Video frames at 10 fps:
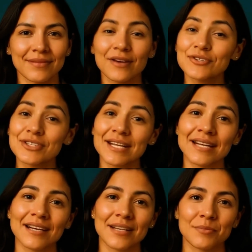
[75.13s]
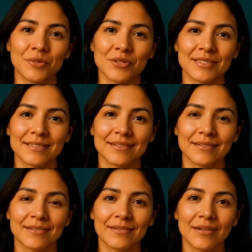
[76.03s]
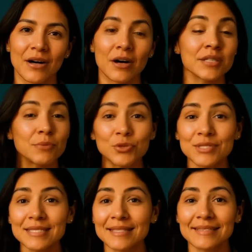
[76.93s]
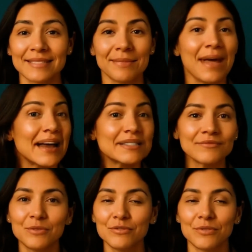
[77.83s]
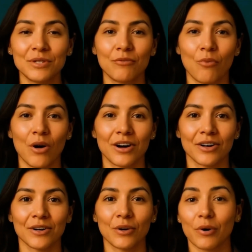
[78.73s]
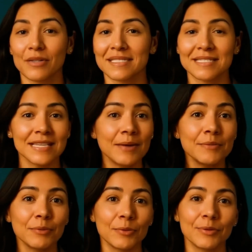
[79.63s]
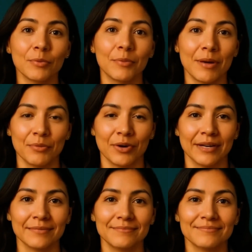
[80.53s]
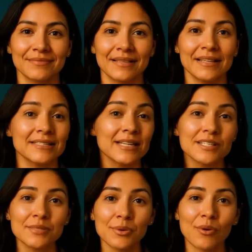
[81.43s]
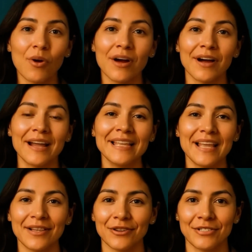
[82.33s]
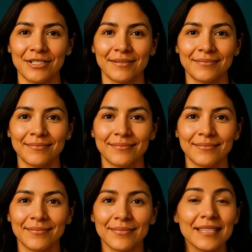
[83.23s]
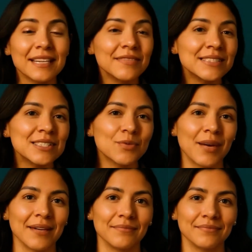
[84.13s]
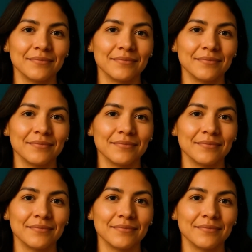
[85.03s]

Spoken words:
Understanding osmosis. Osmosis is the passive movement of water across a semi-permeable membrane. It doesn't require any energy. Think of it this way.